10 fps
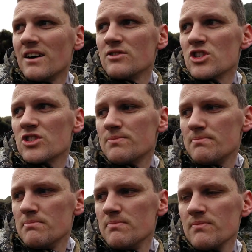I've just
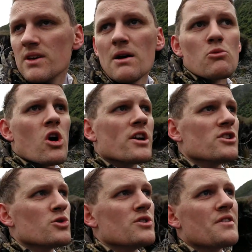come right
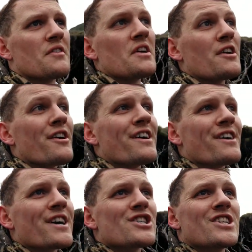into a different
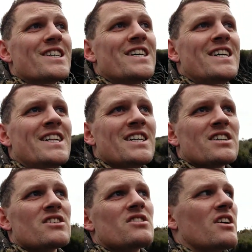area actually,
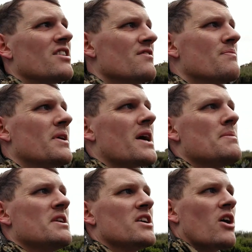so pick
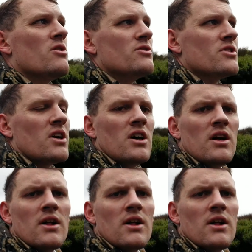up the goats.